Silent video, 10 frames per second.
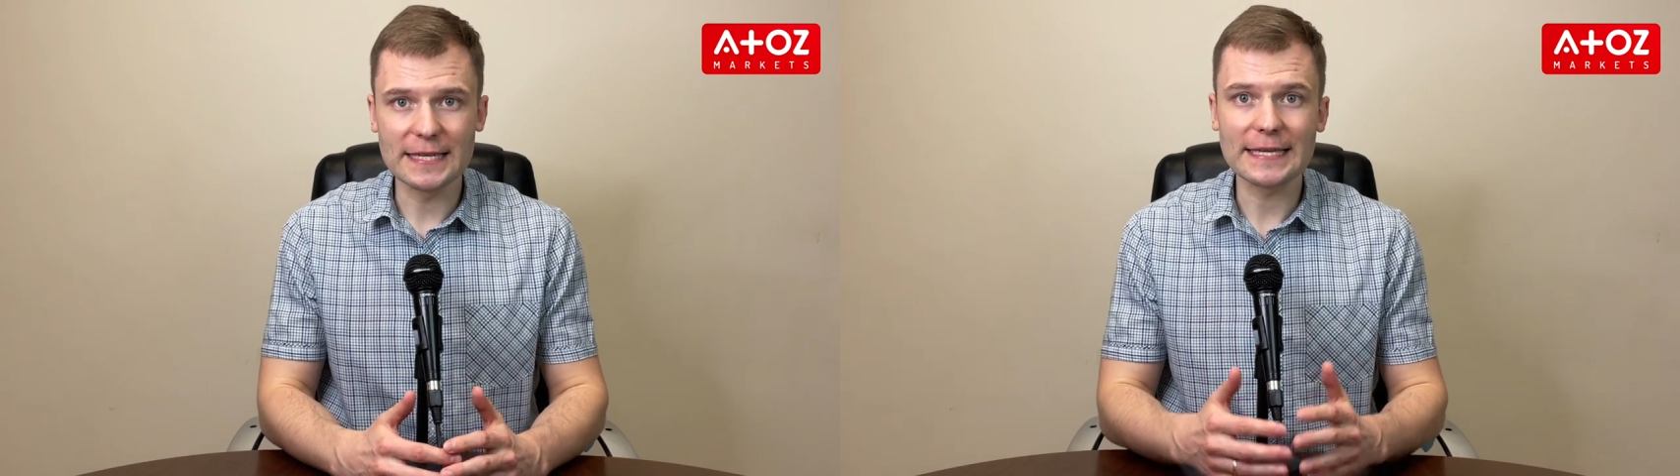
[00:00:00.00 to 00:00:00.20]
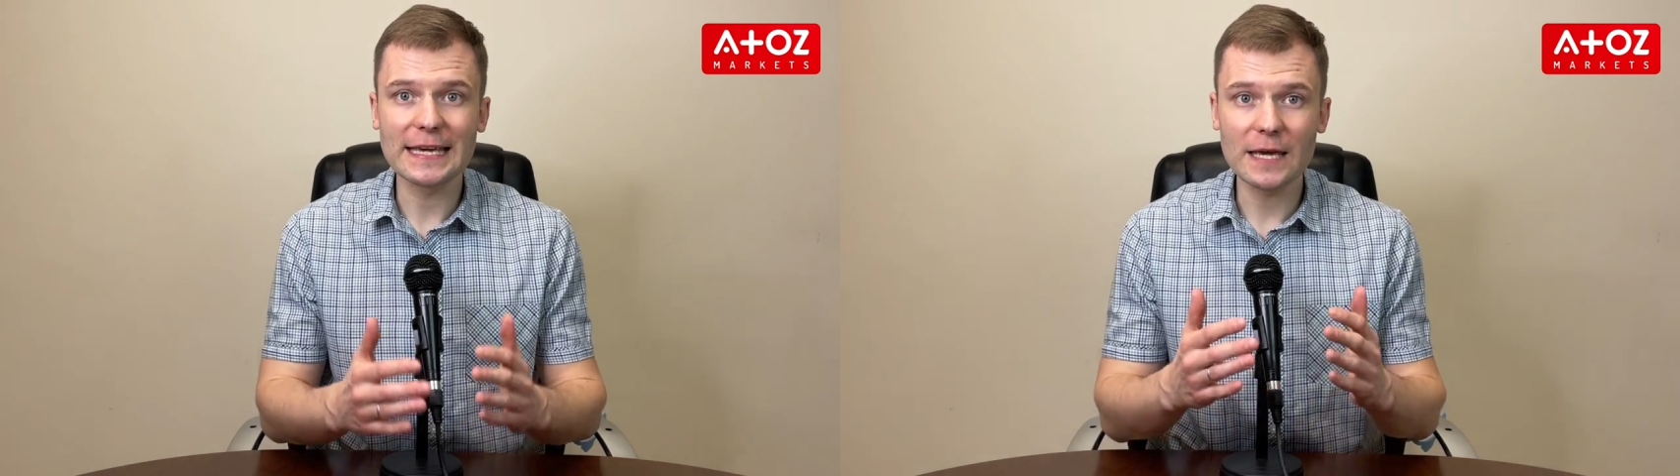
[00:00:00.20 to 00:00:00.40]

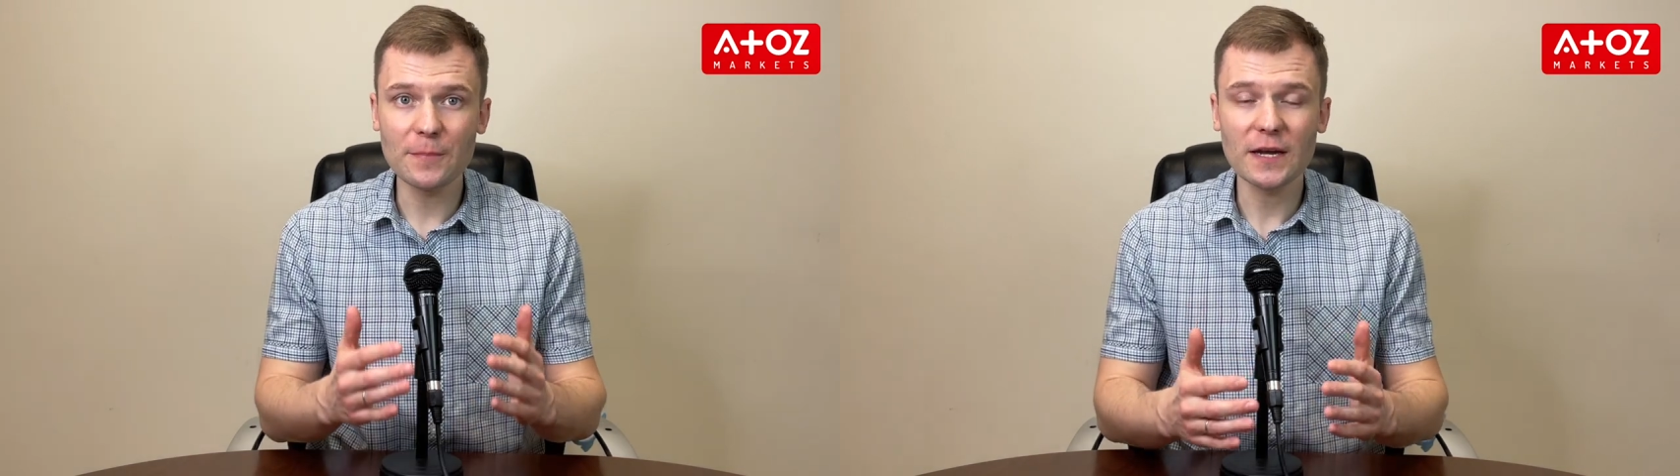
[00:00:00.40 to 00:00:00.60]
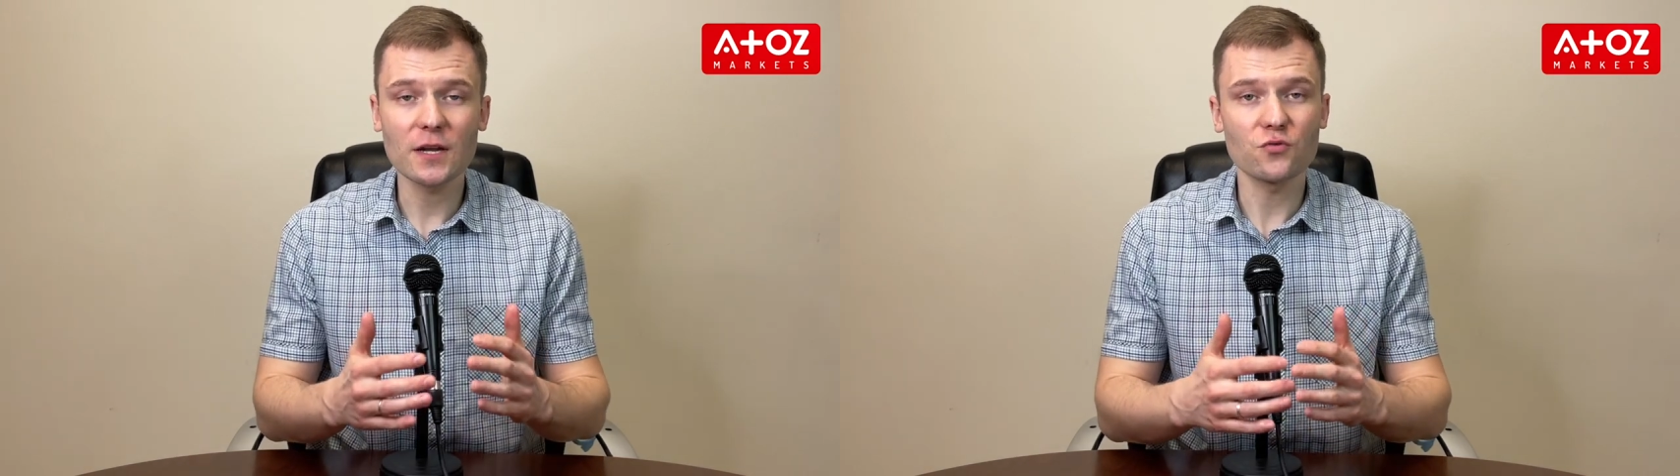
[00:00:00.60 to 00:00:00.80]
and
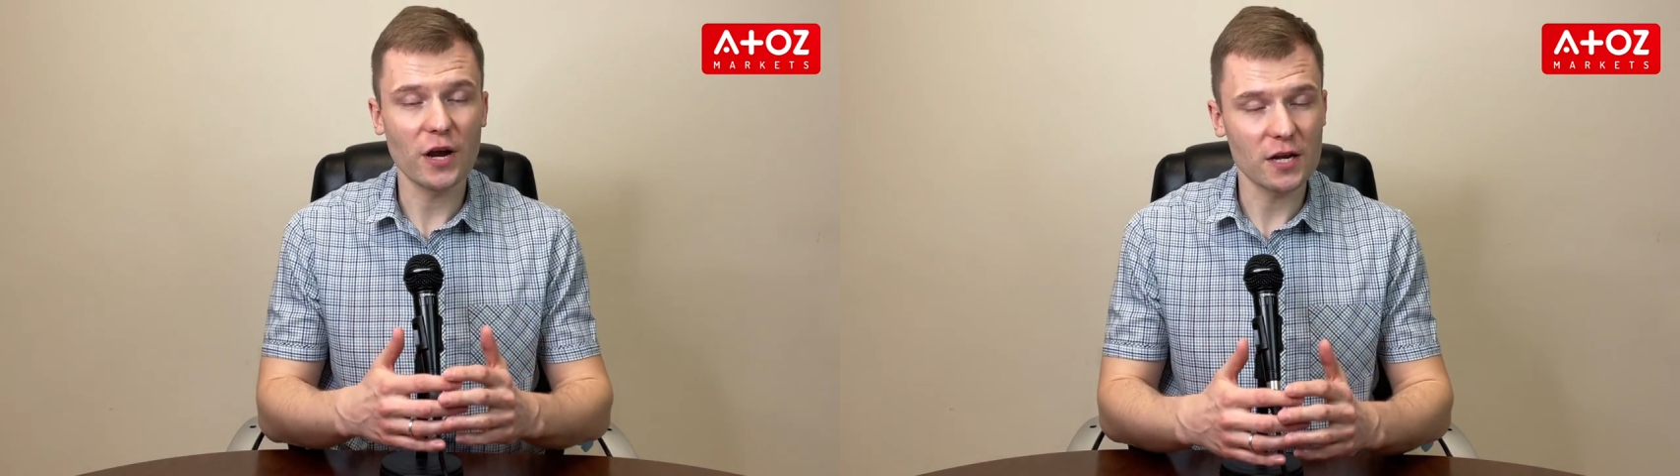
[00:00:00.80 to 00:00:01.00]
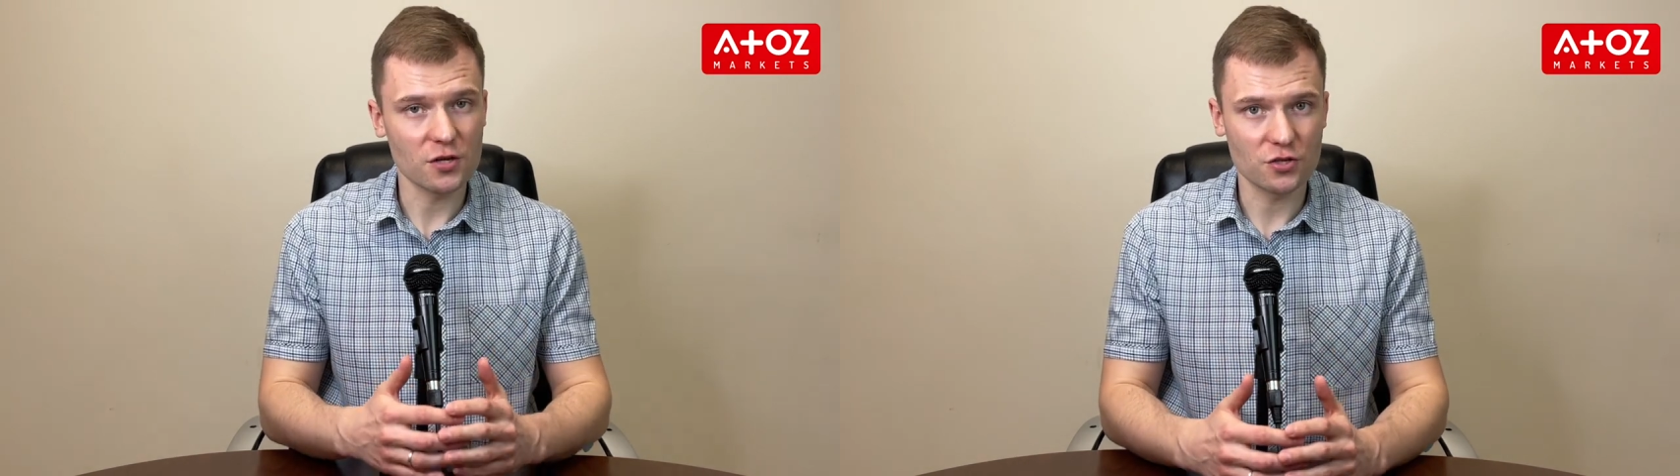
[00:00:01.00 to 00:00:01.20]
keeping a
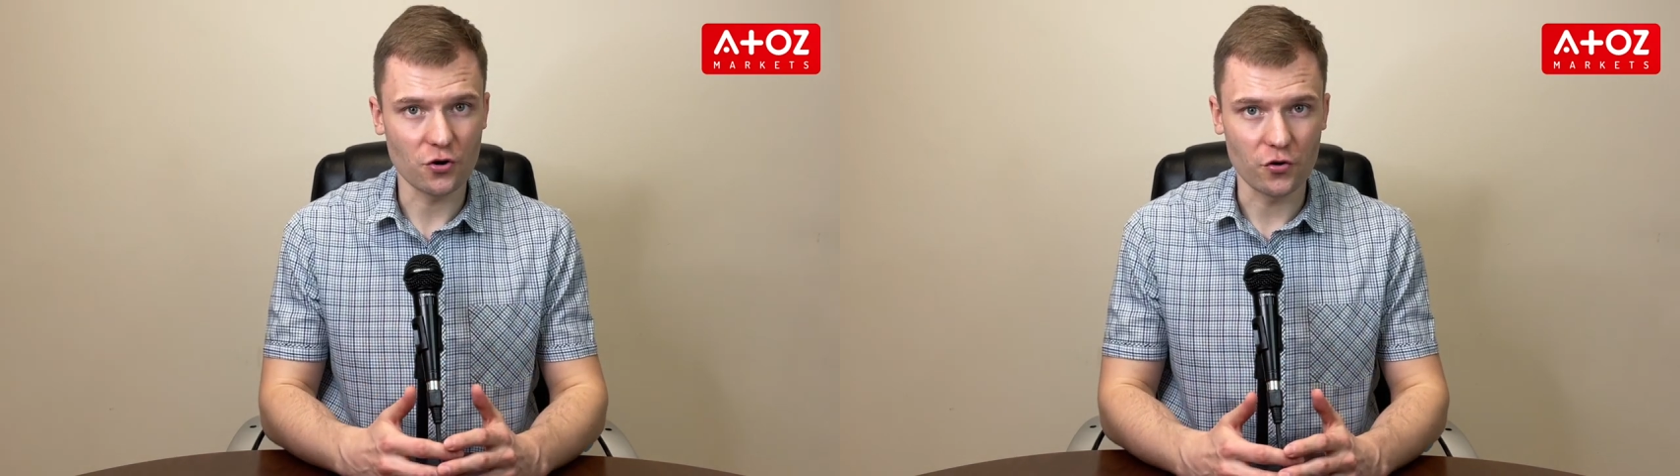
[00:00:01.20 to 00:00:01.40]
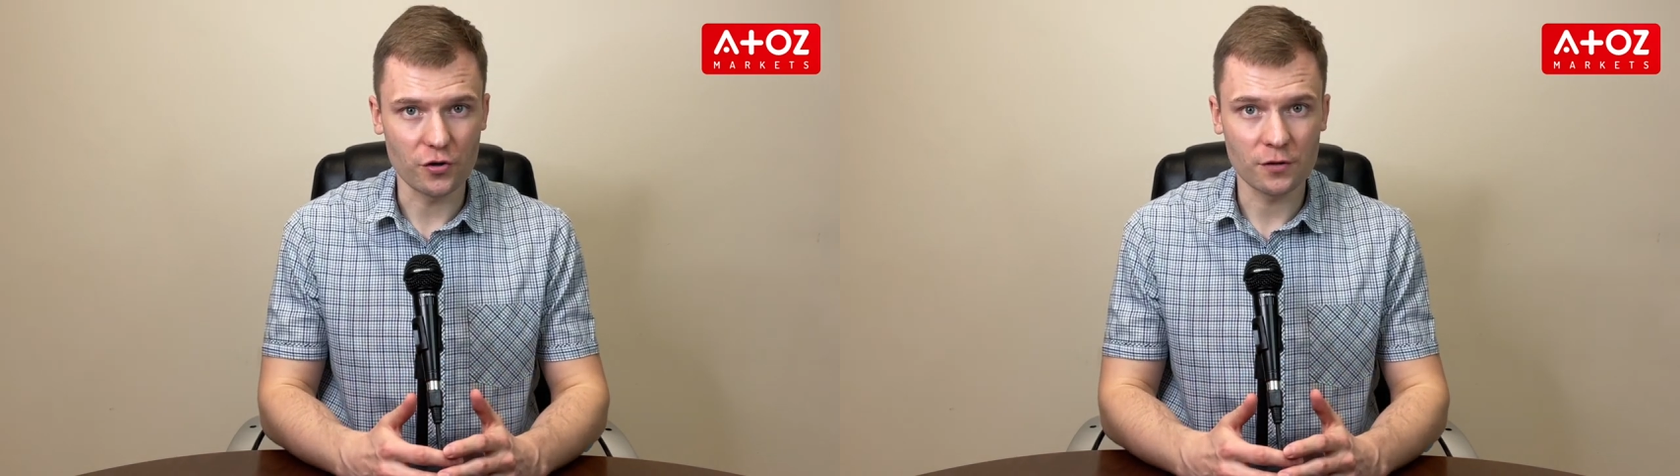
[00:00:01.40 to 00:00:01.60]
trading
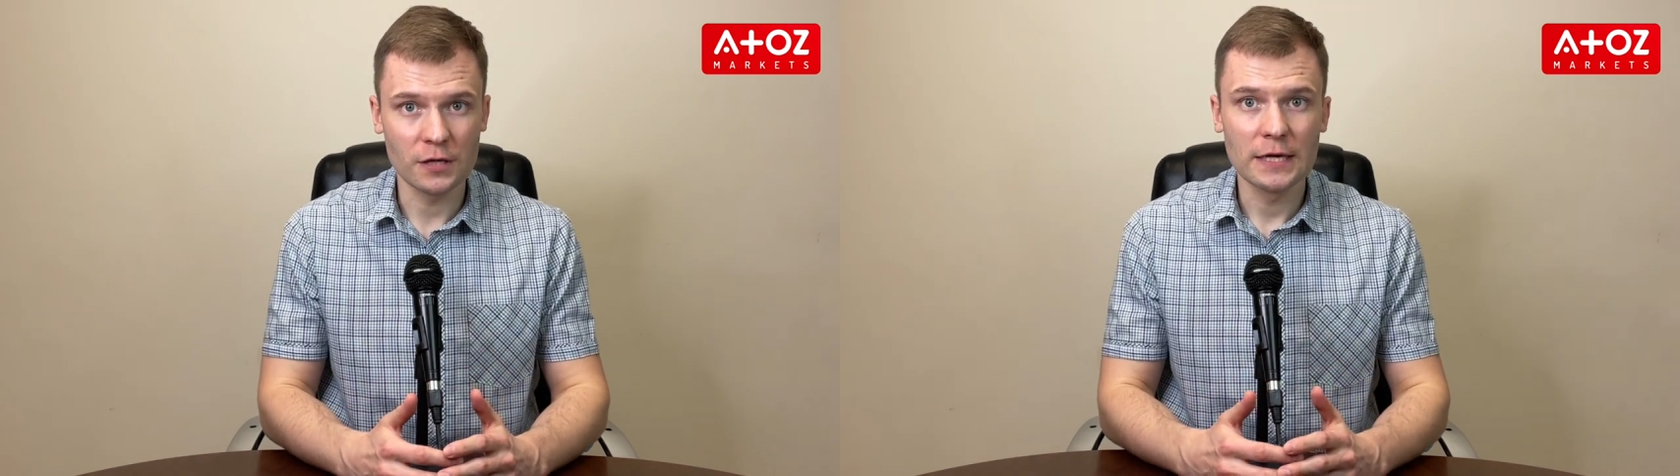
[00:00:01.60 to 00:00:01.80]
journal,